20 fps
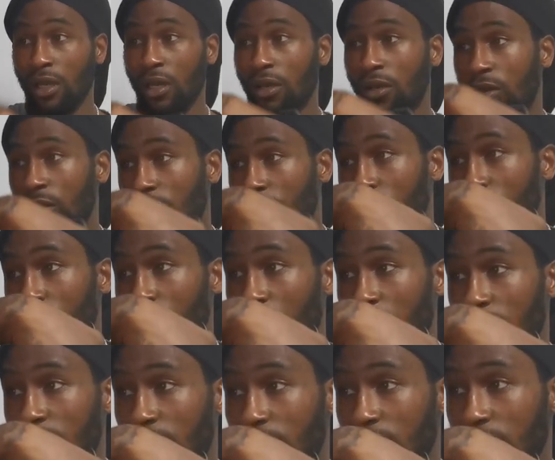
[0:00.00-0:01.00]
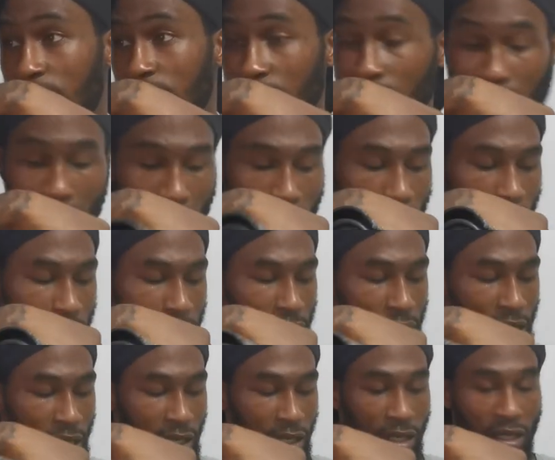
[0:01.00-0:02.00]
I don't know if you guys can see it on the
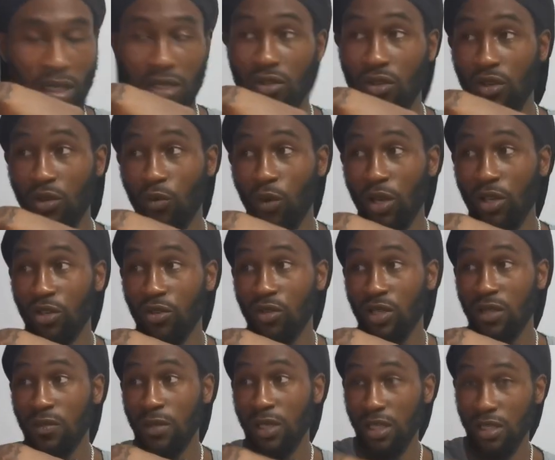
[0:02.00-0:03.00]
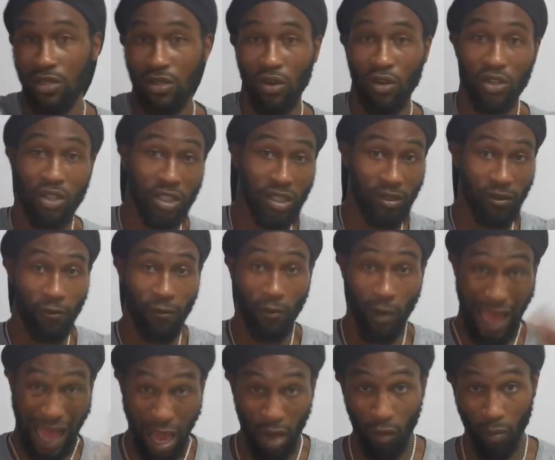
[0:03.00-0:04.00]
side. There's only one U S B slot
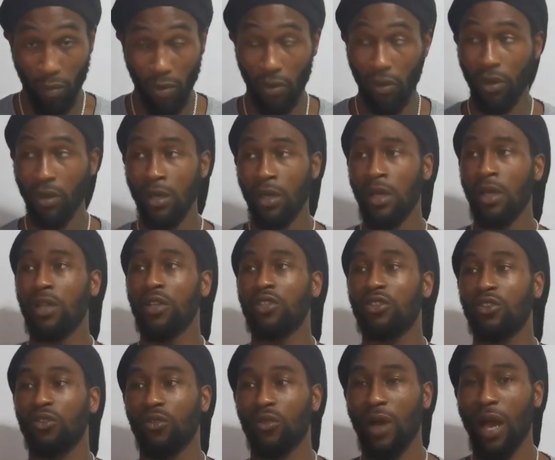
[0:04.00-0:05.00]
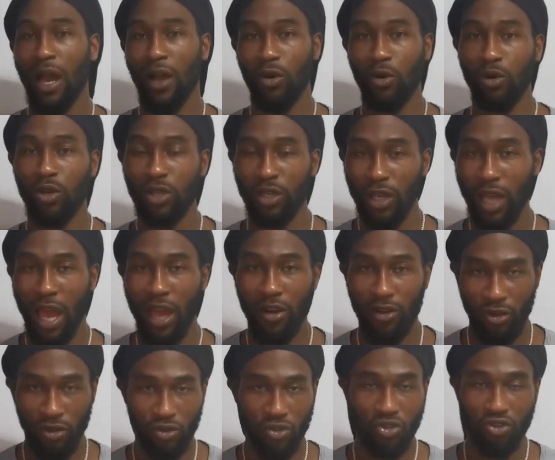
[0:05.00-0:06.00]
for output. So I couldn't, I
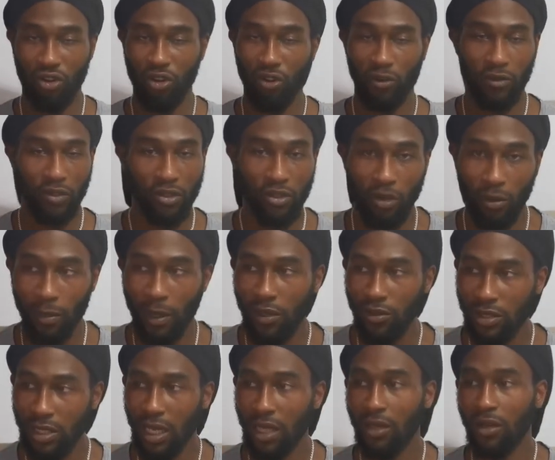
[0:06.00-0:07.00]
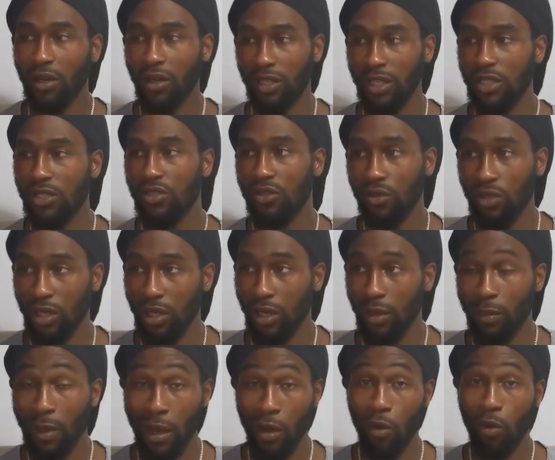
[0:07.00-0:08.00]
knew straight off the top, I was like, oh, this is only
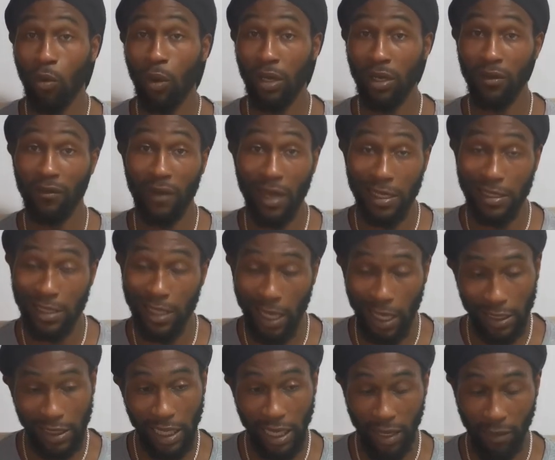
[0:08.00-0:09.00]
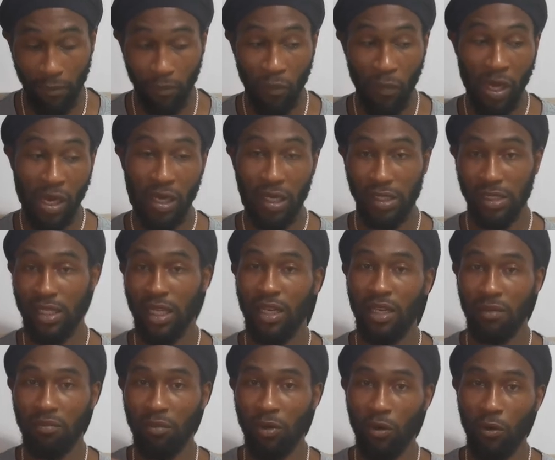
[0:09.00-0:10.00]
gonna power one device at a time. And say
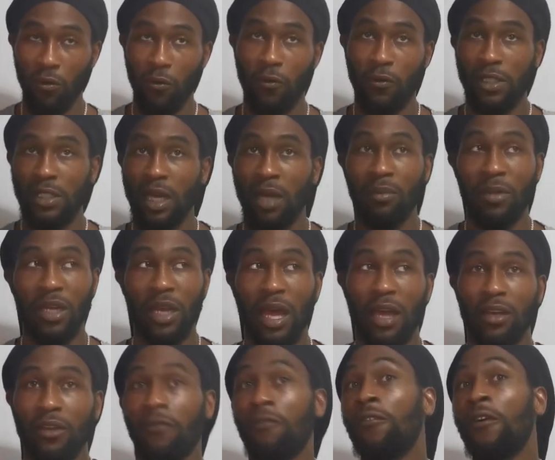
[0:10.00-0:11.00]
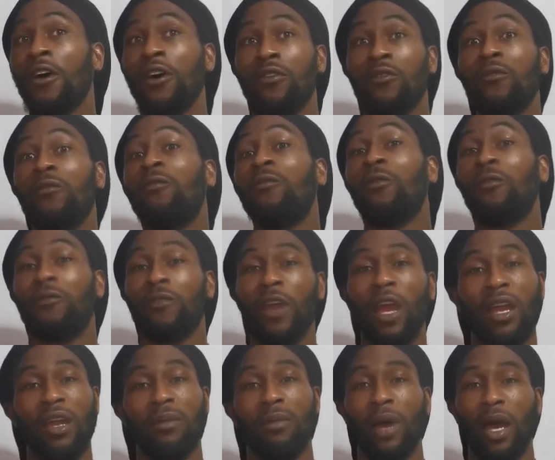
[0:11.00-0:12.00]
they're both, say I'm in like the third or fourth
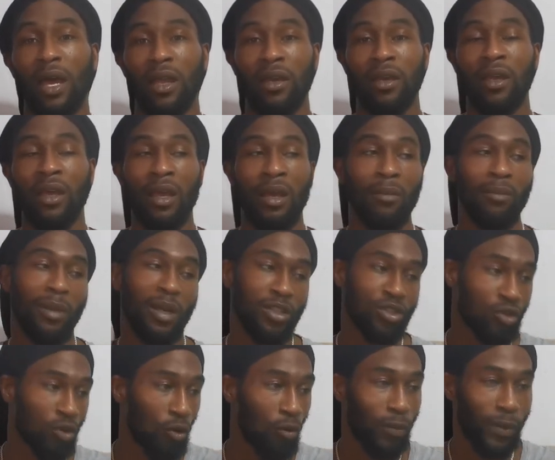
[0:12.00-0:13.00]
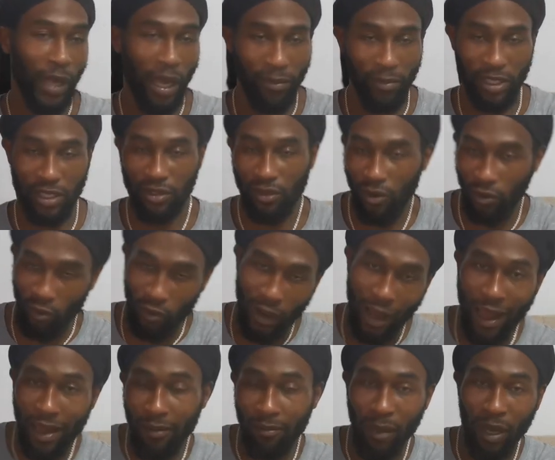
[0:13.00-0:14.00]
game and my scope cam is
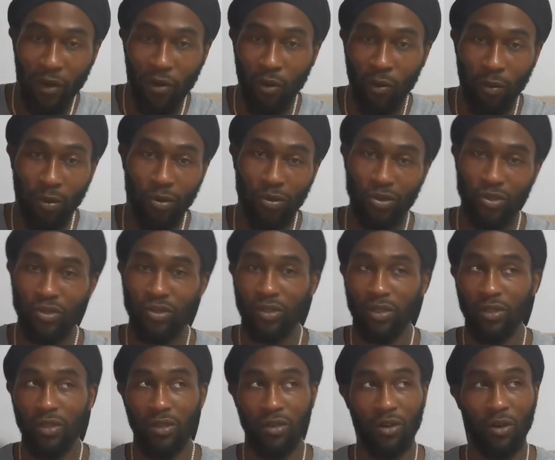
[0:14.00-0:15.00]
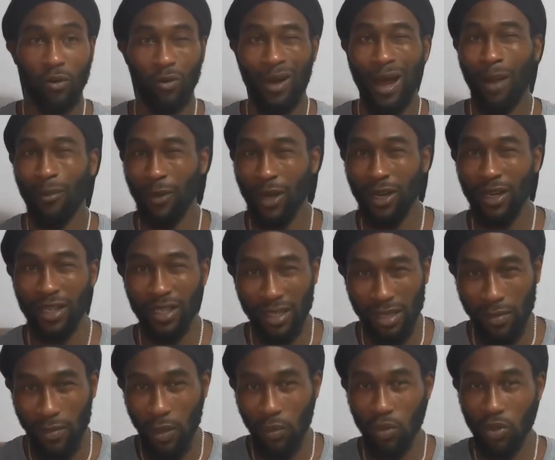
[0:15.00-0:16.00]
low and my GoPro's low. I'm gonna
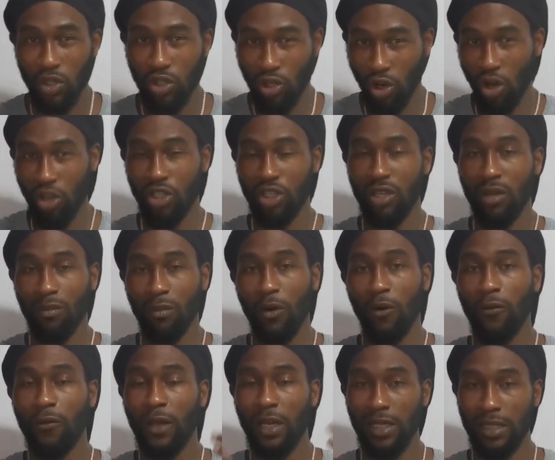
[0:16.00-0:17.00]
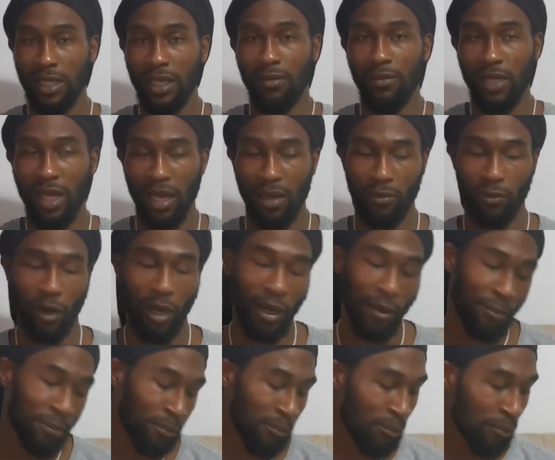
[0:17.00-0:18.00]
need to be able to charge them both at the same time,
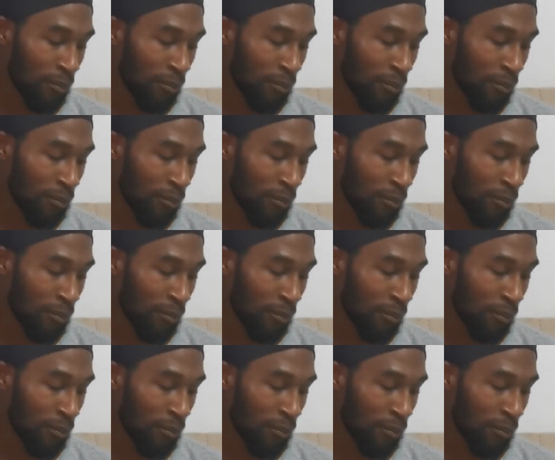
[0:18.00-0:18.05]
right?